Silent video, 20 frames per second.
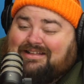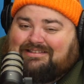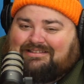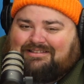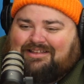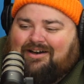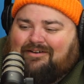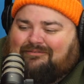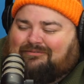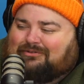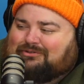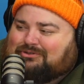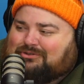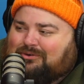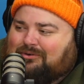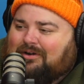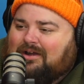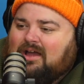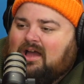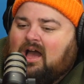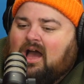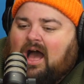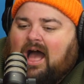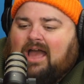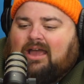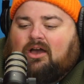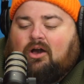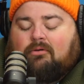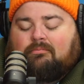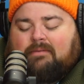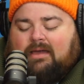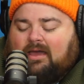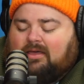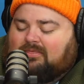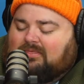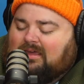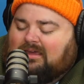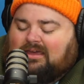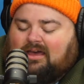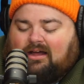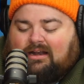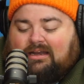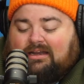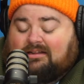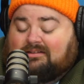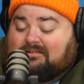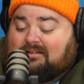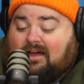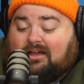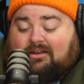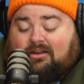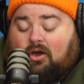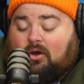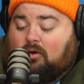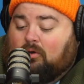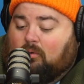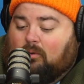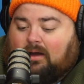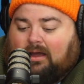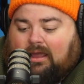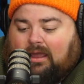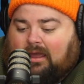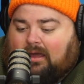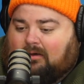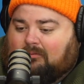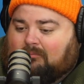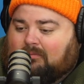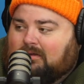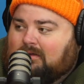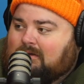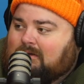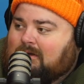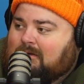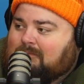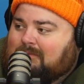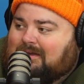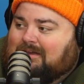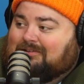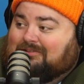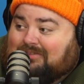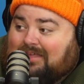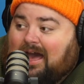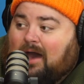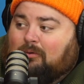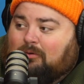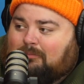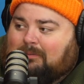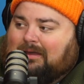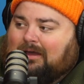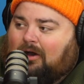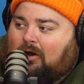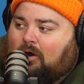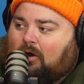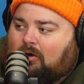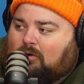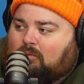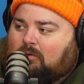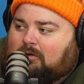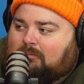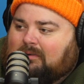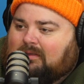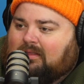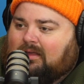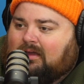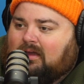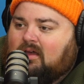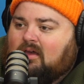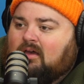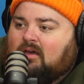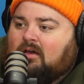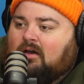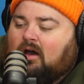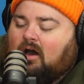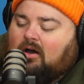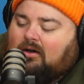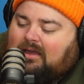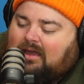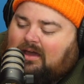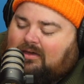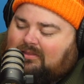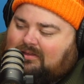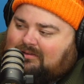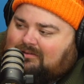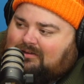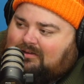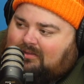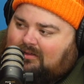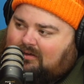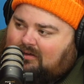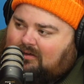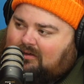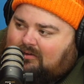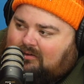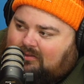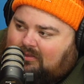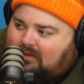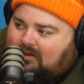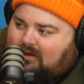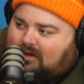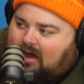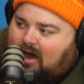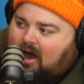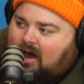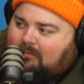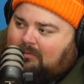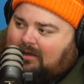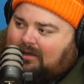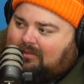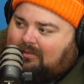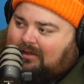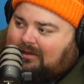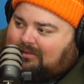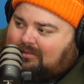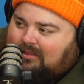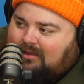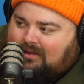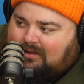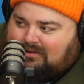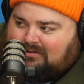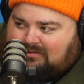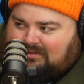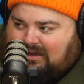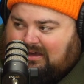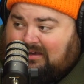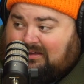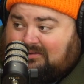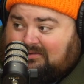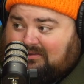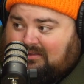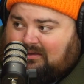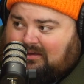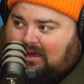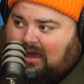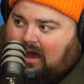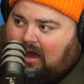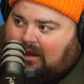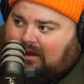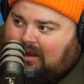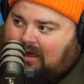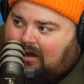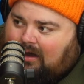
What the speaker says: It's tough for sure. I go, man, thank God he does not know who I am, because that would be a hard one to be like, oh yeah, there's the comic, like he's the guy now.